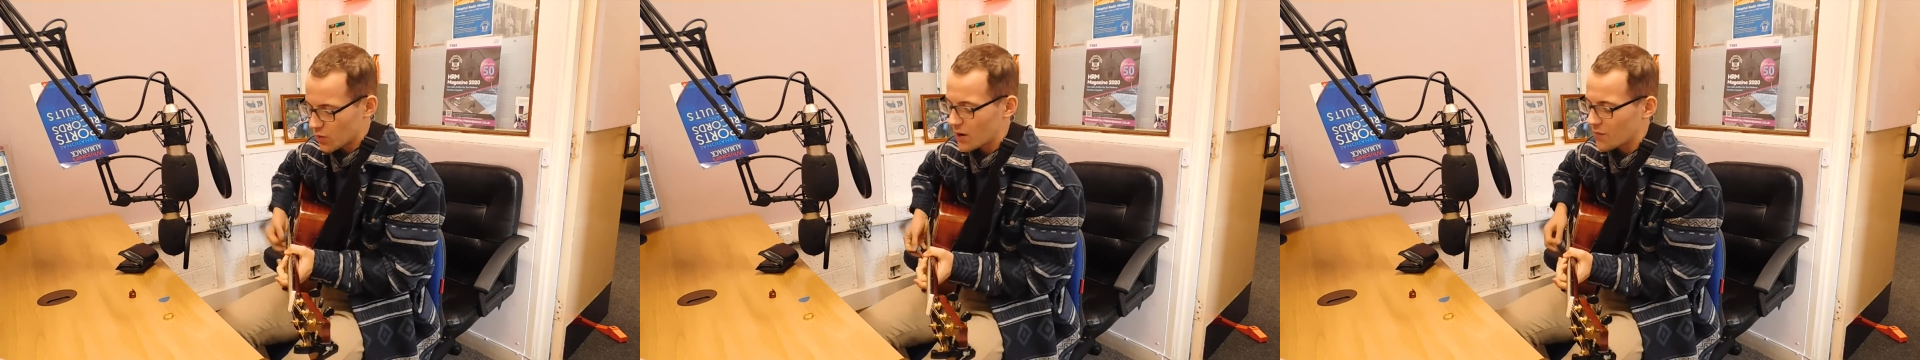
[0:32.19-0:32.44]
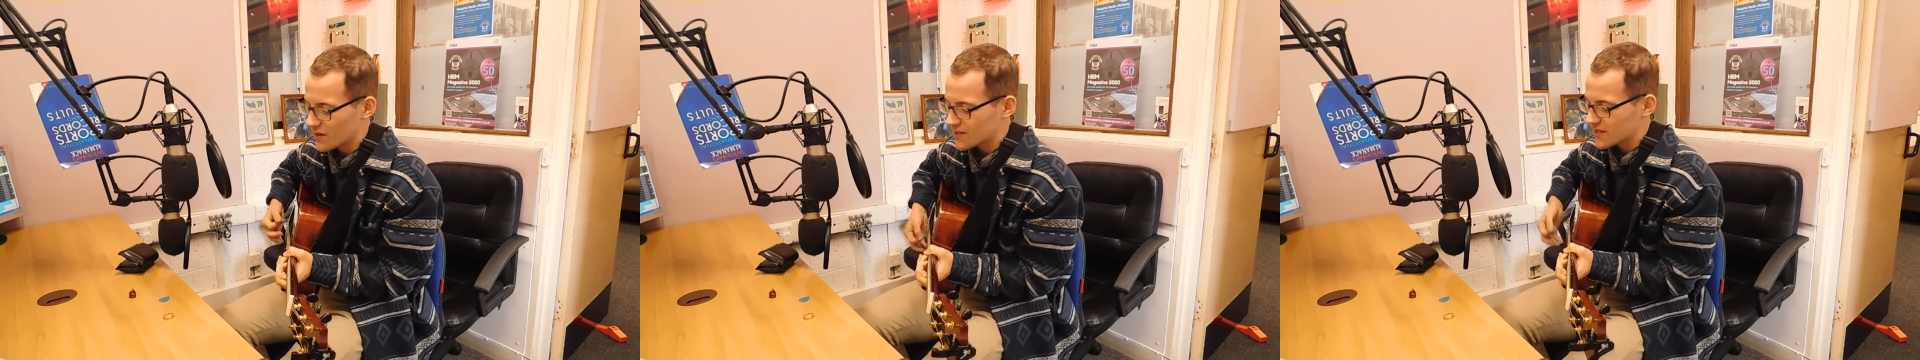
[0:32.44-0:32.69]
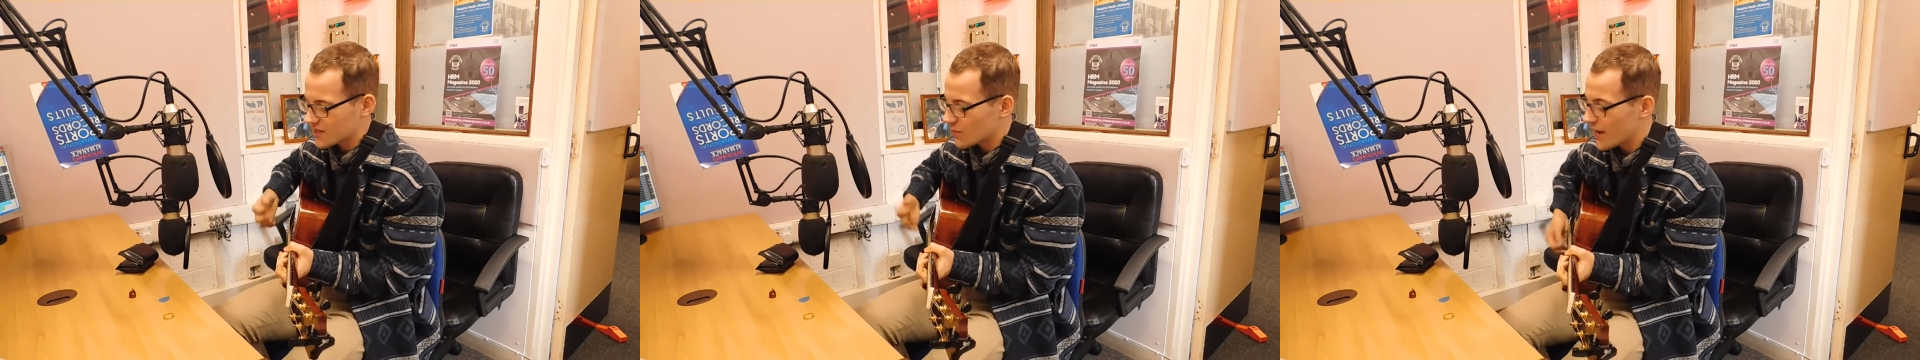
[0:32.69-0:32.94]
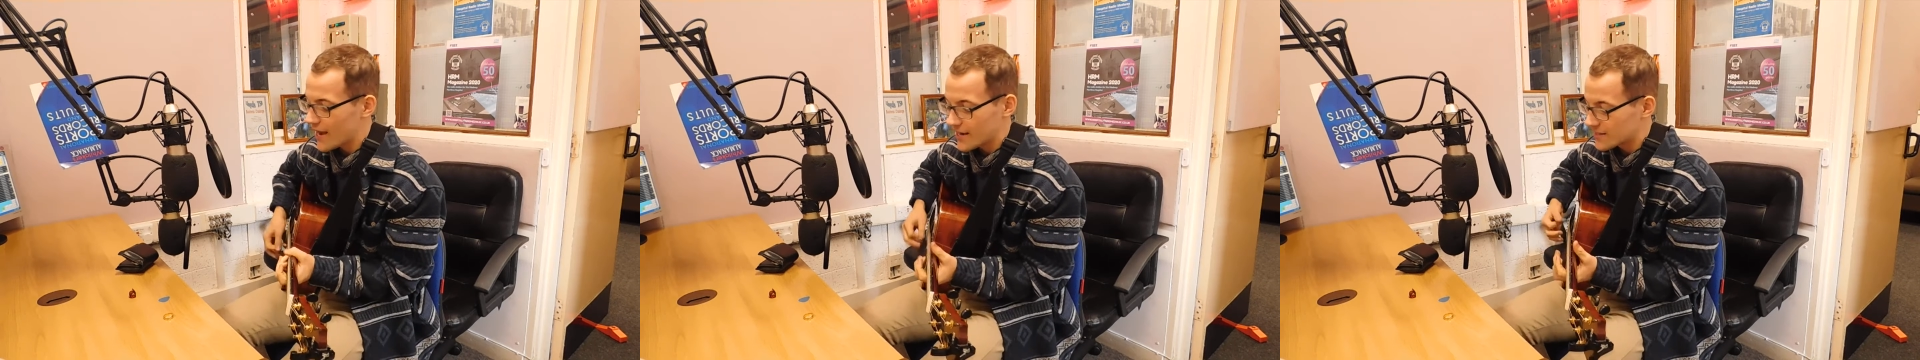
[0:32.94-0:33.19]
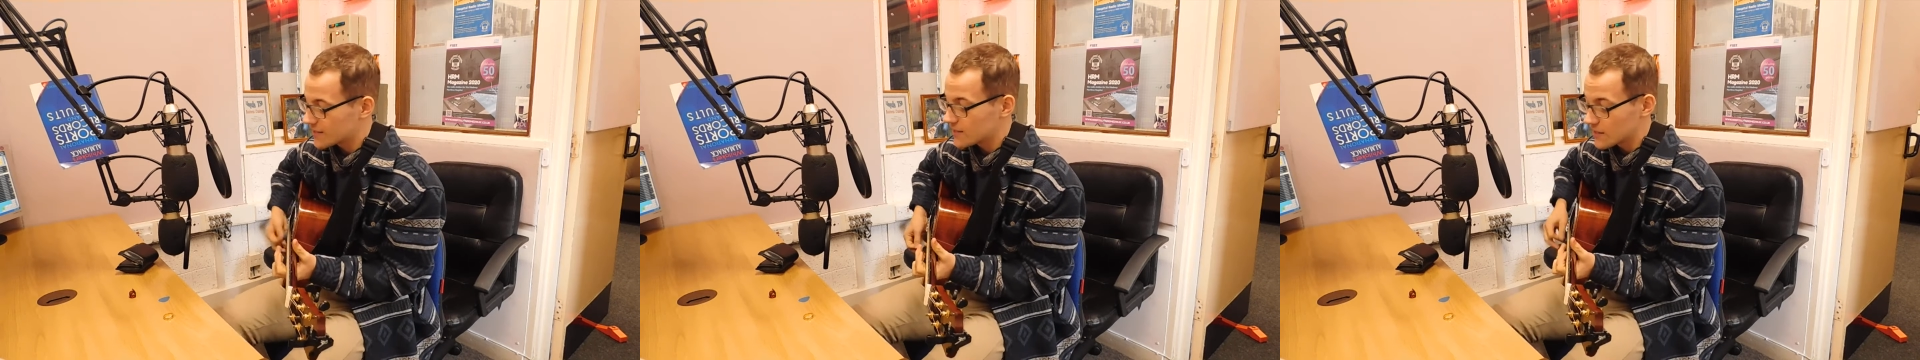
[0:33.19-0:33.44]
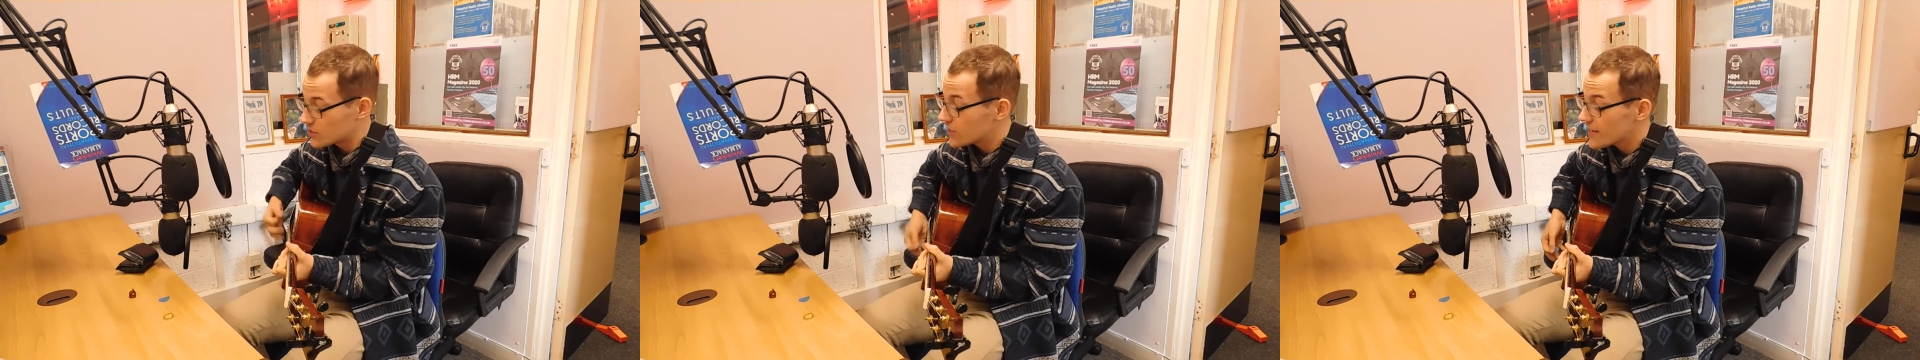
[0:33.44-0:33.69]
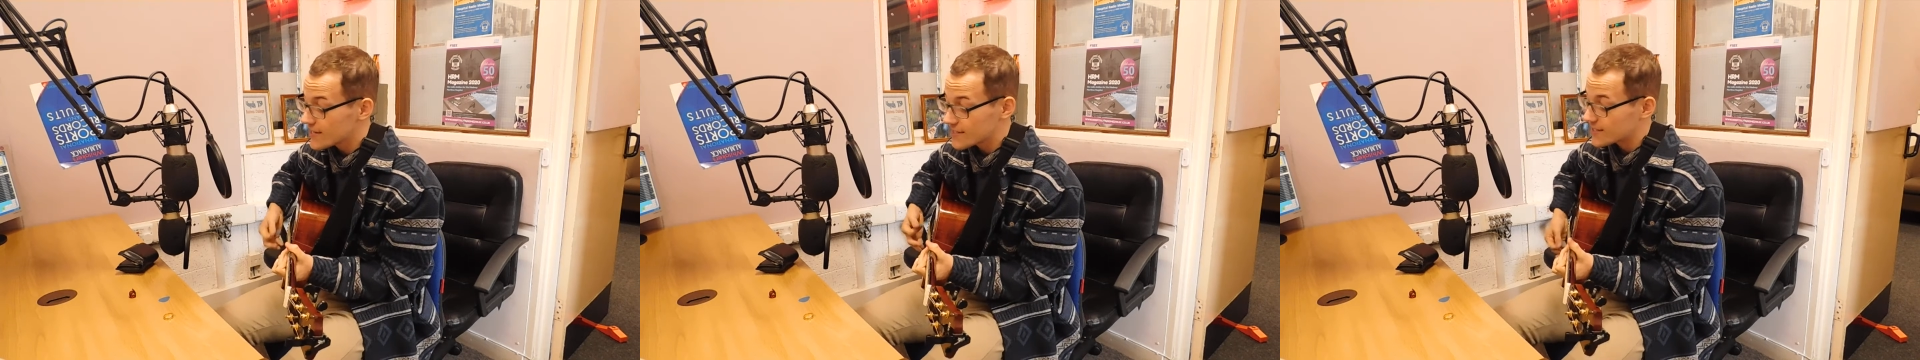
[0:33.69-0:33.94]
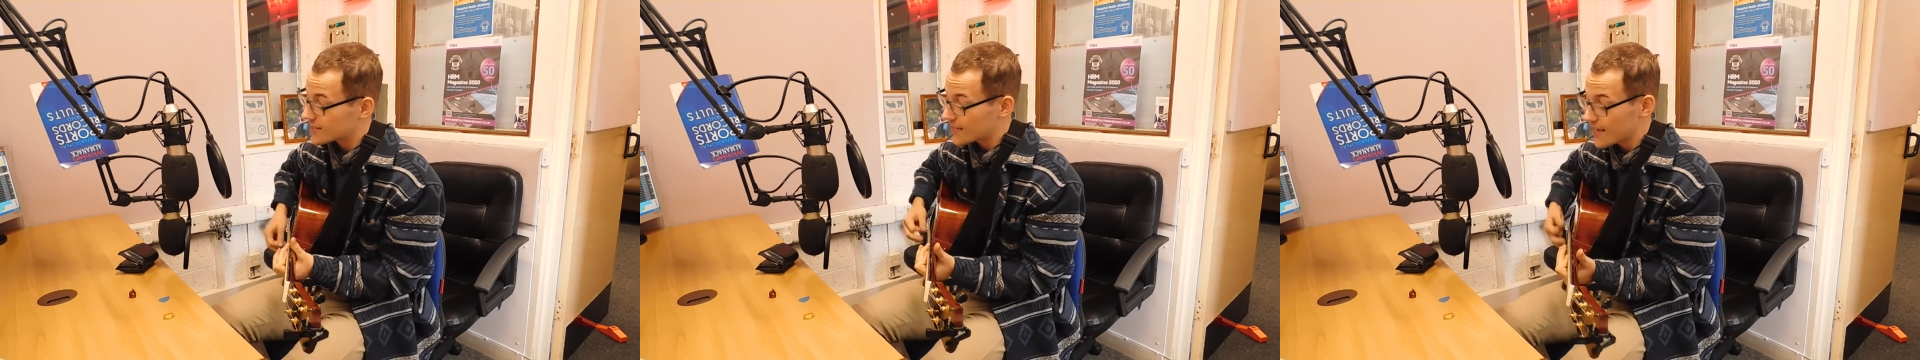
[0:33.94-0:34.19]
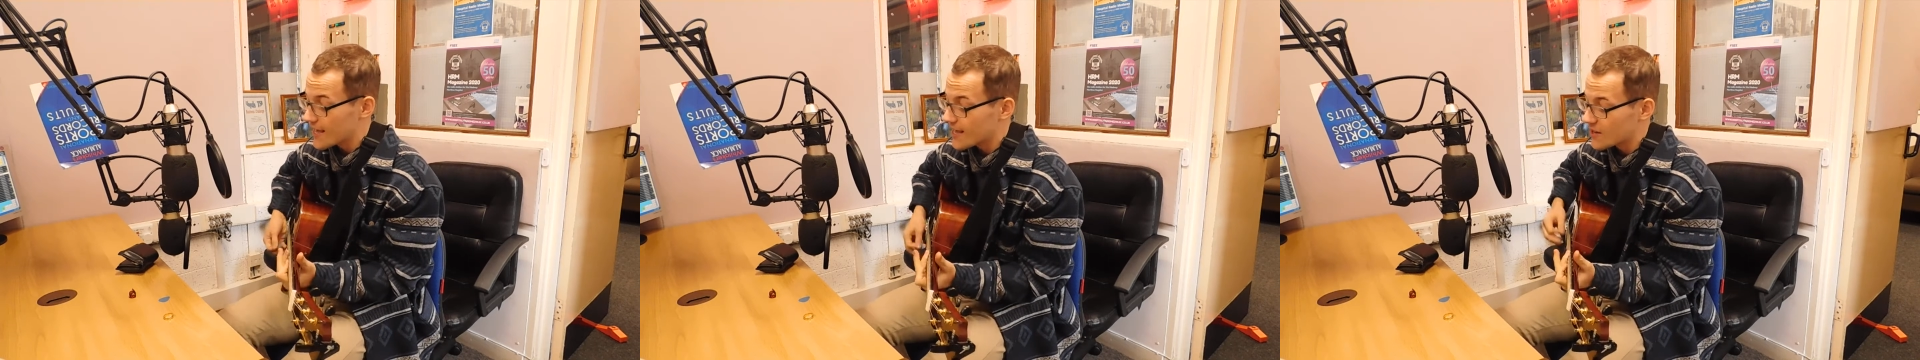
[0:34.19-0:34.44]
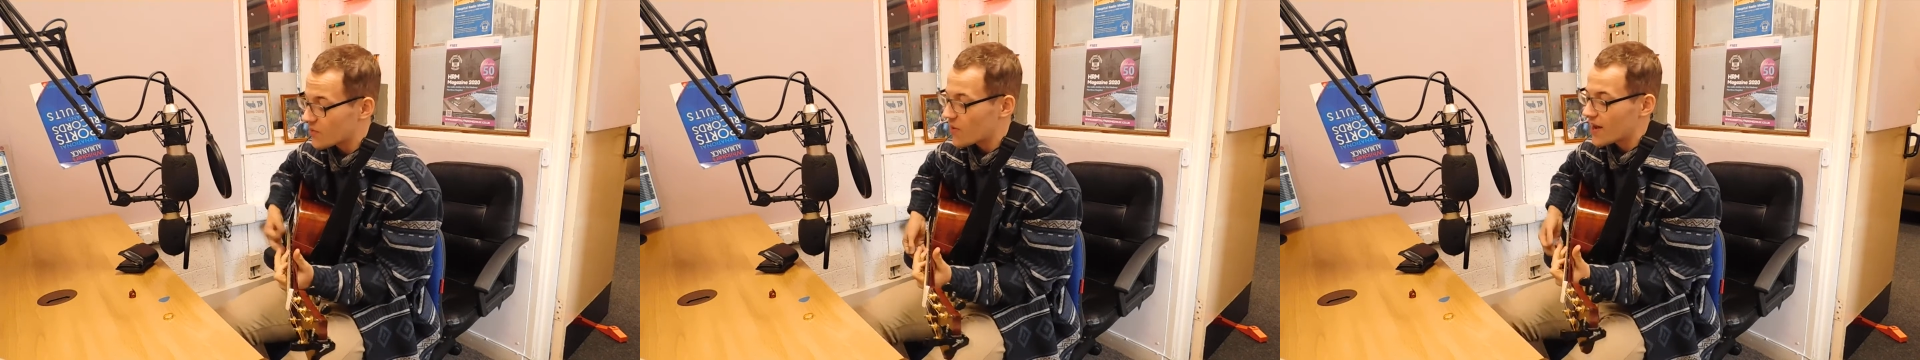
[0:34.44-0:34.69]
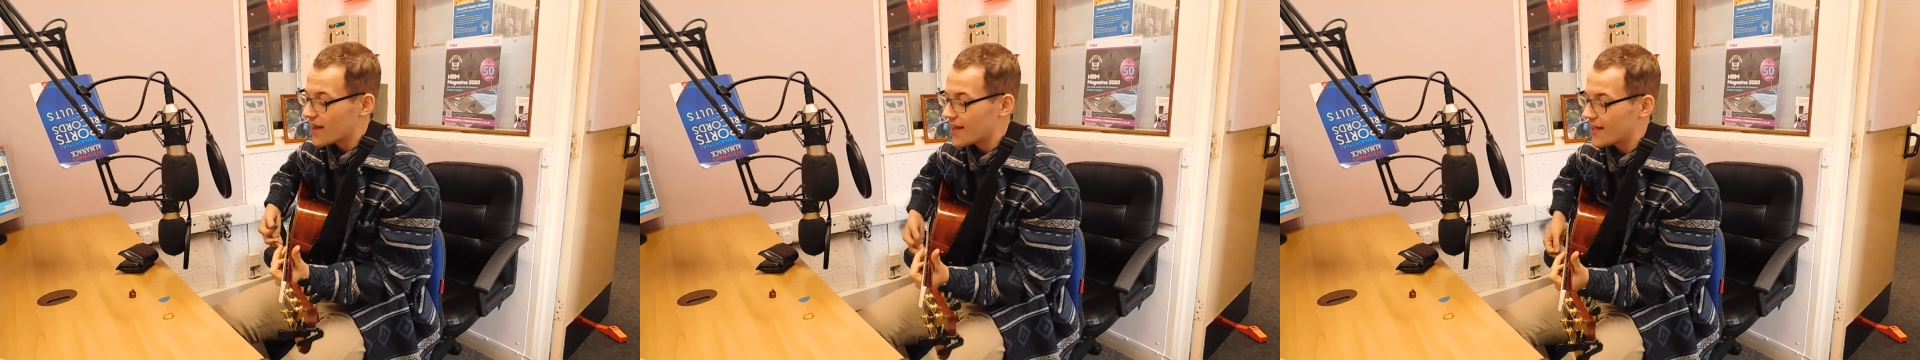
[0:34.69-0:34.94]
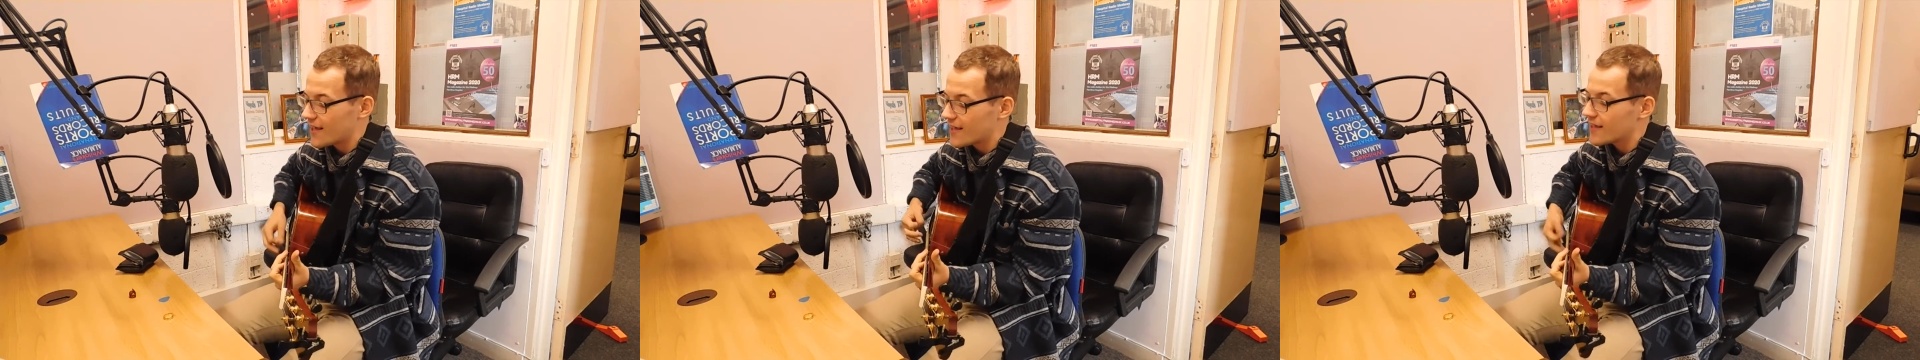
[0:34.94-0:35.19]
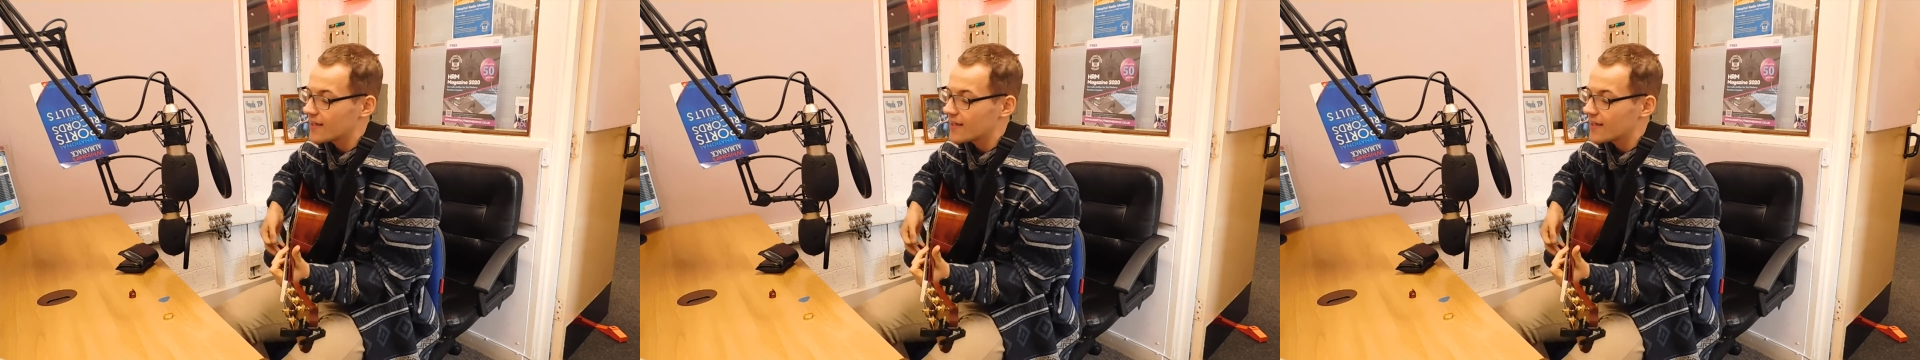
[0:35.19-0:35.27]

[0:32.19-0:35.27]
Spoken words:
want once in a while until you just can't quite